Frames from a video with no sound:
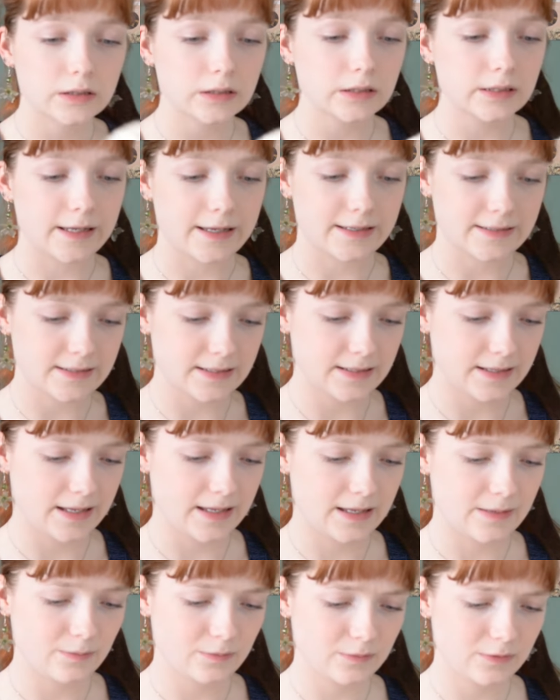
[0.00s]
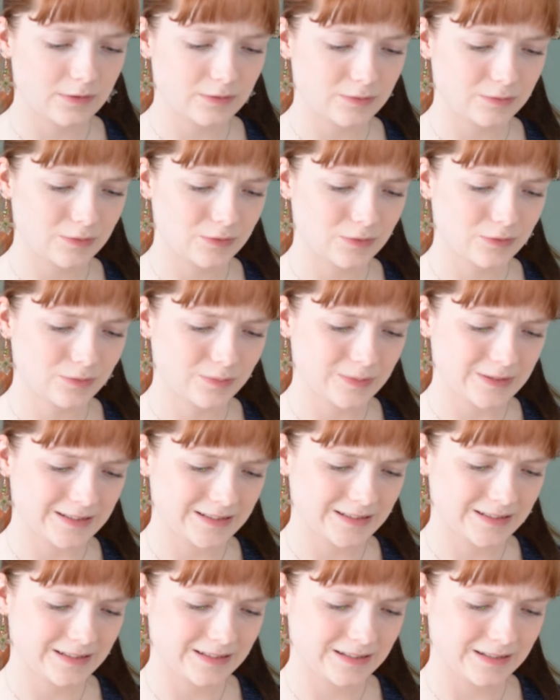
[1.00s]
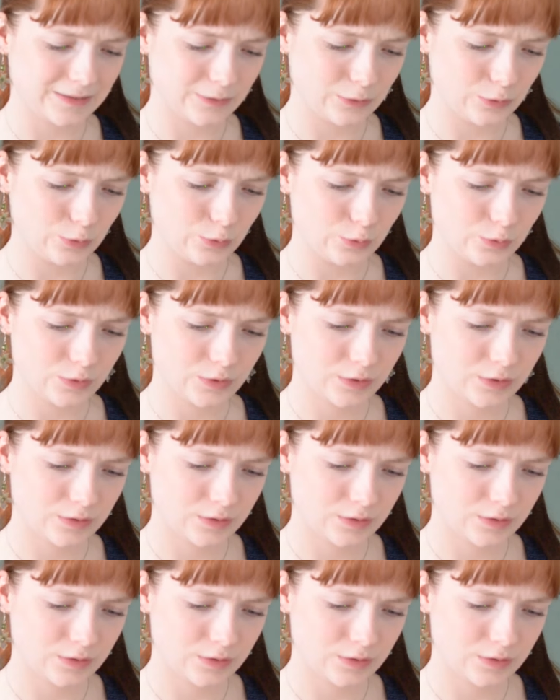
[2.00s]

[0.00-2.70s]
It has a name also, but I don't know.